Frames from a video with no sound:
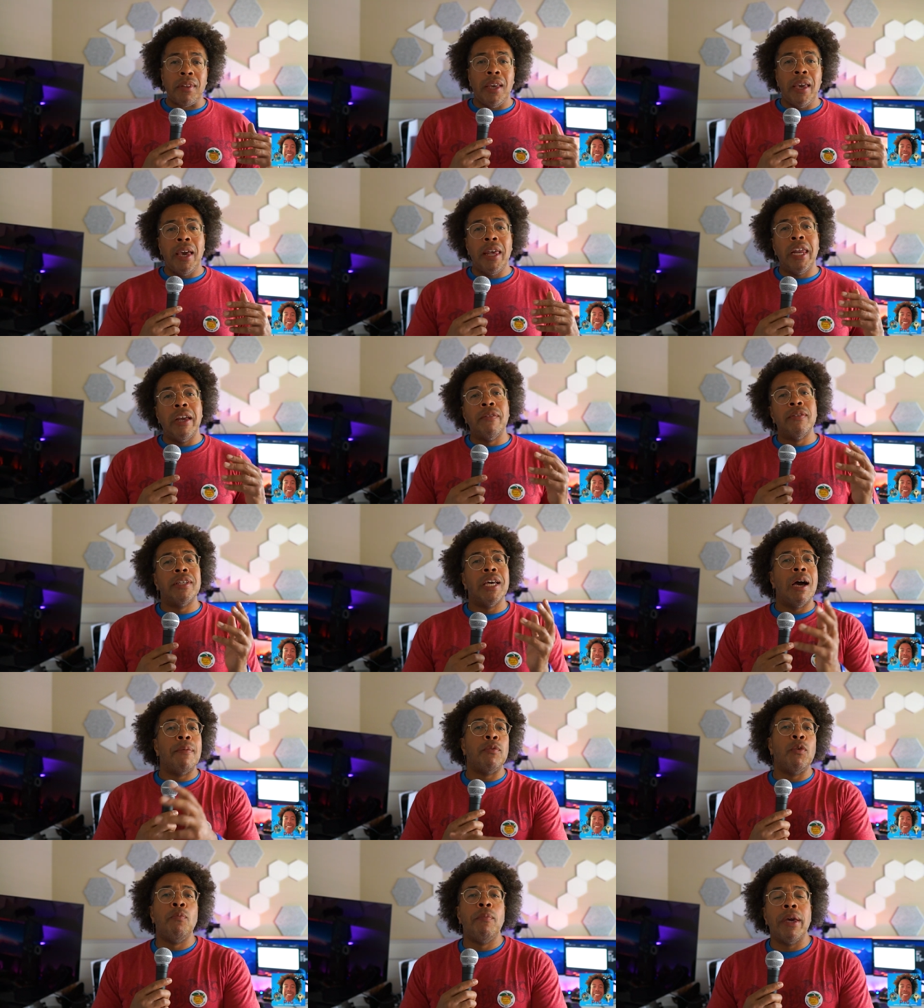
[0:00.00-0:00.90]
And every
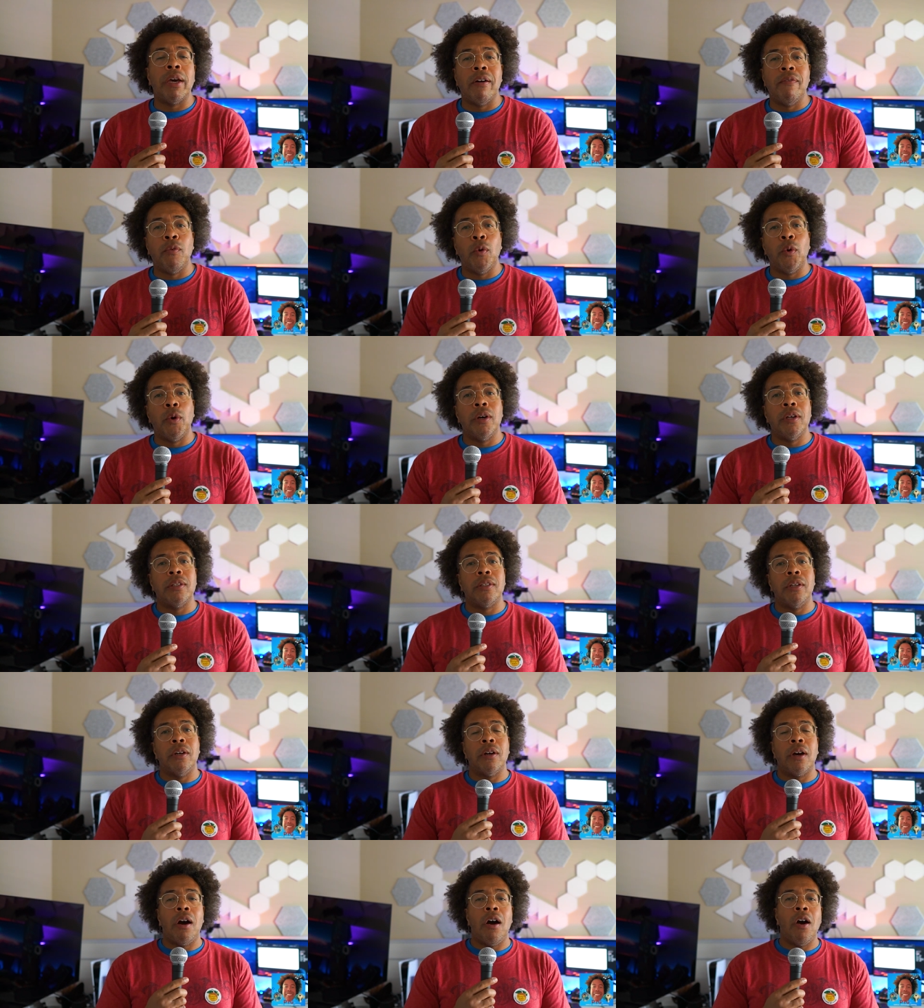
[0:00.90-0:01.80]
time you make a voice,
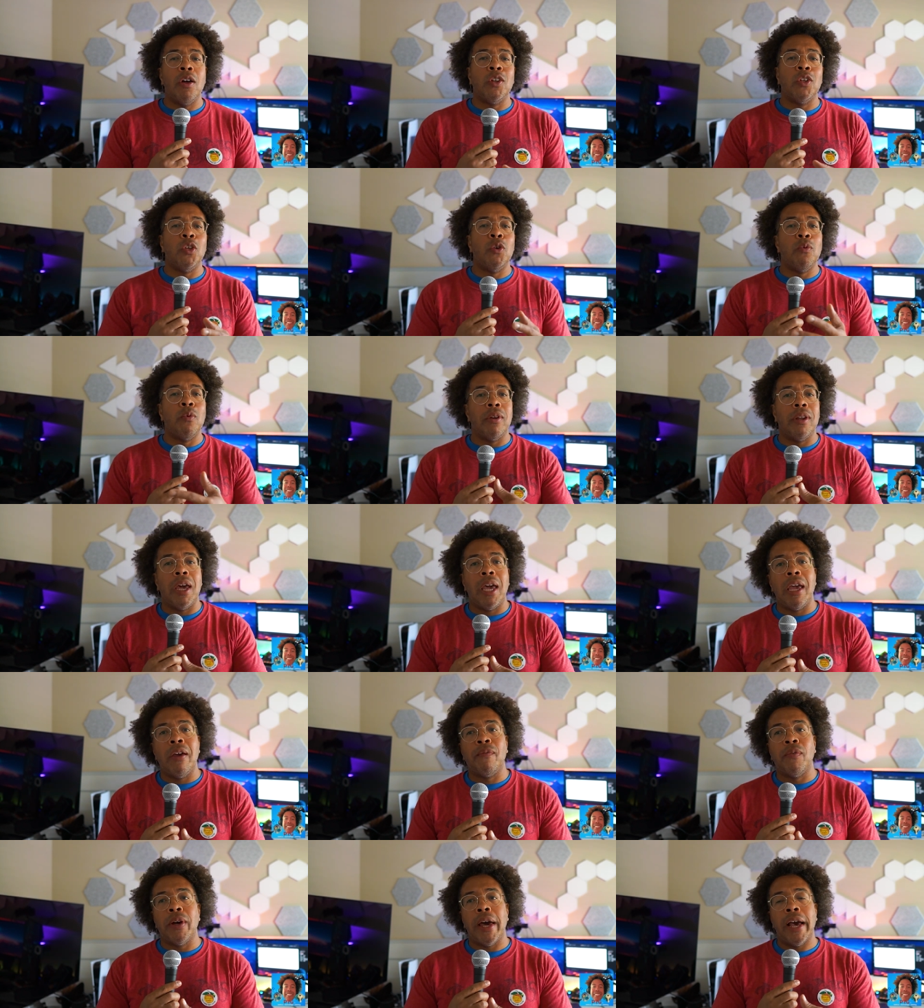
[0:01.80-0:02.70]
they're calling you a
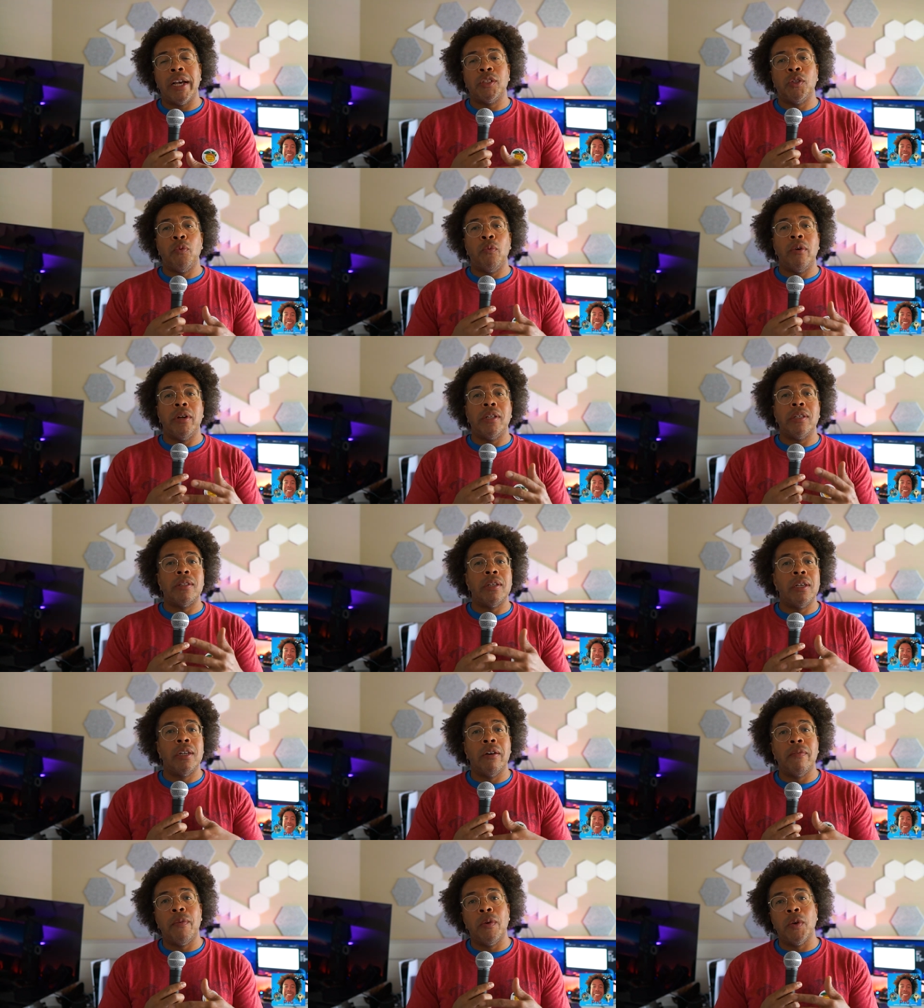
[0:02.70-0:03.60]
name for actually wanting to
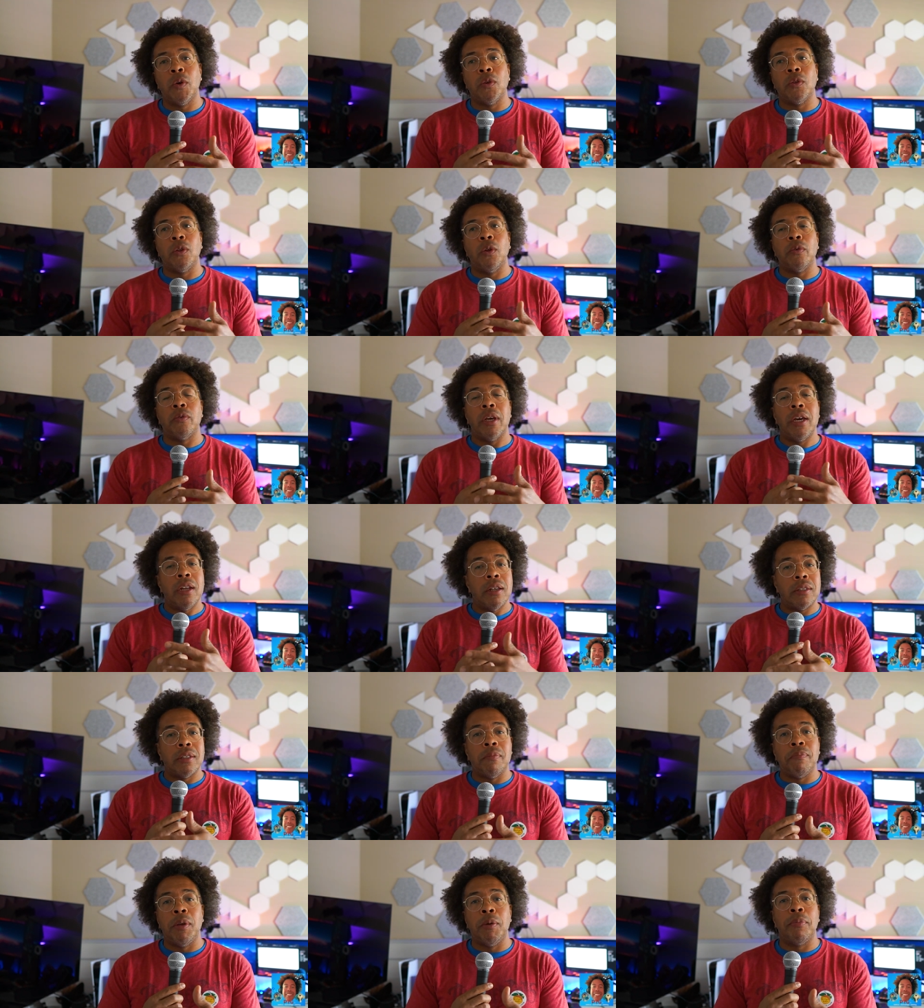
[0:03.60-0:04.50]
stand up for those those
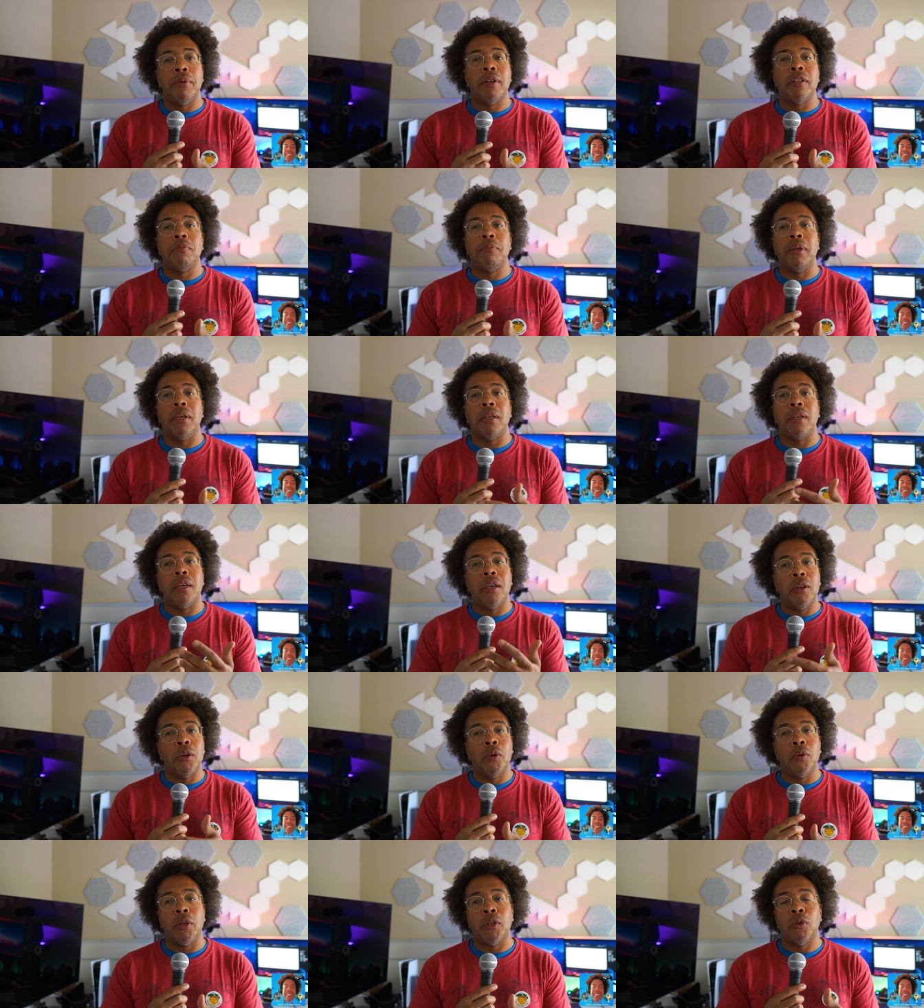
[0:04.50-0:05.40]
innocent people that's being
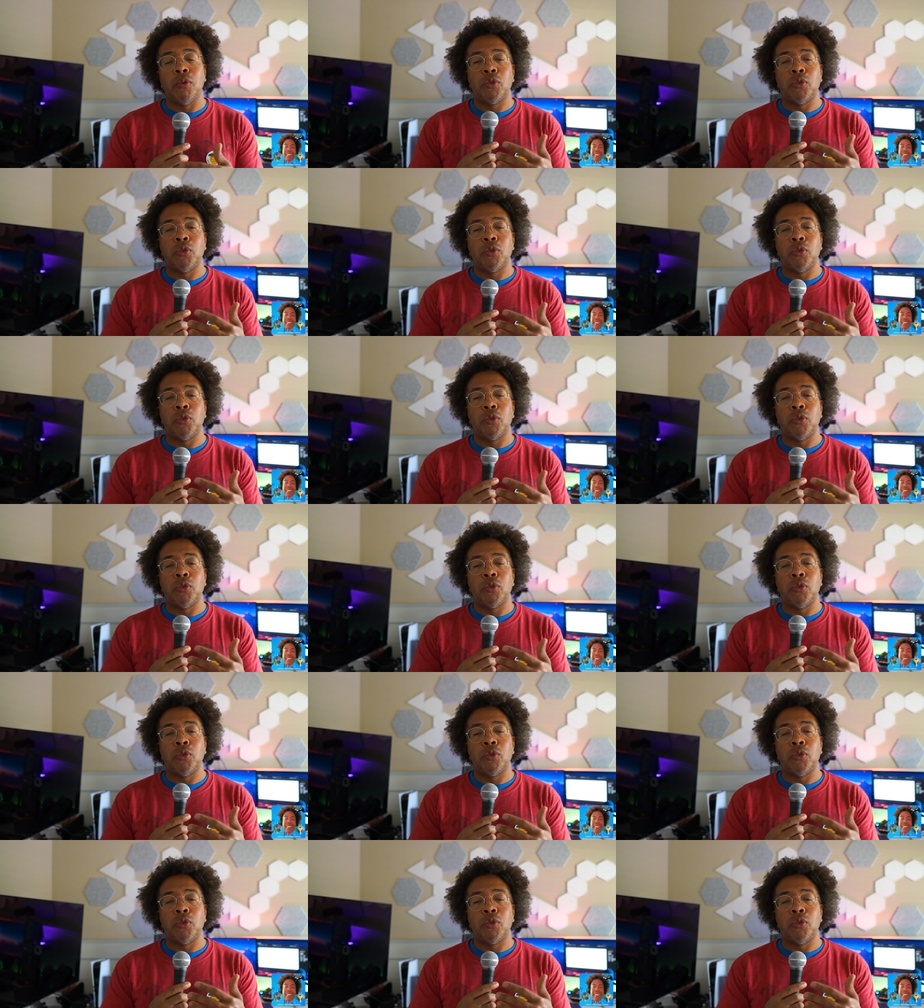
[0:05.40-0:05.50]
killed and